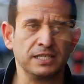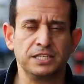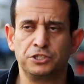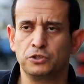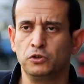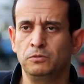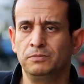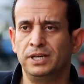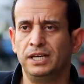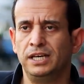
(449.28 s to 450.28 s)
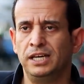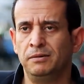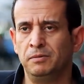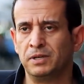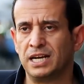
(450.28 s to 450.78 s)
rehabilitation
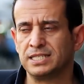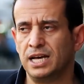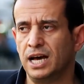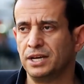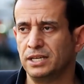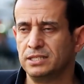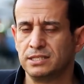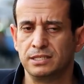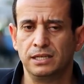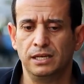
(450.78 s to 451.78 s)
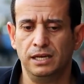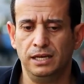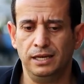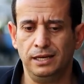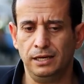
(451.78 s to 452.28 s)
centers in central Israel,
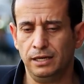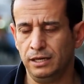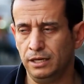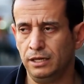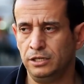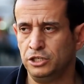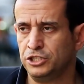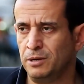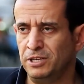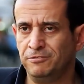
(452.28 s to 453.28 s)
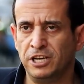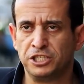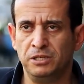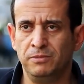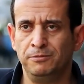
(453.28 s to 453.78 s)
I met Amit
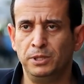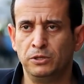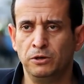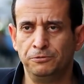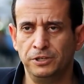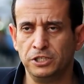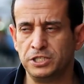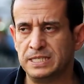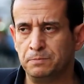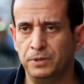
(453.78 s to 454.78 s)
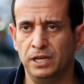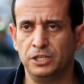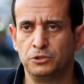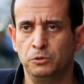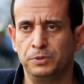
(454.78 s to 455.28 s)
Goffer. He
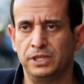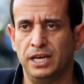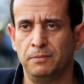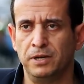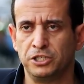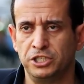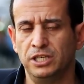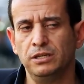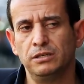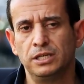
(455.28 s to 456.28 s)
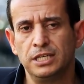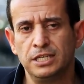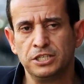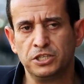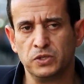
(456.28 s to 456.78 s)
told me that he had developed a
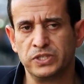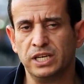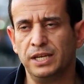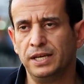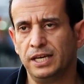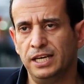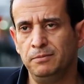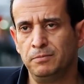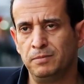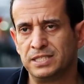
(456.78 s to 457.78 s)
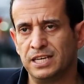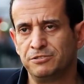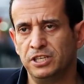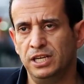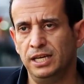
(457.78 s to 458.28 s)
device that helps paraplegic in my
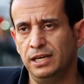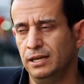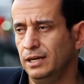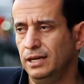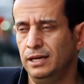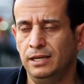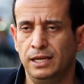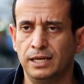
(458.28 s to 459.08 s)
condition to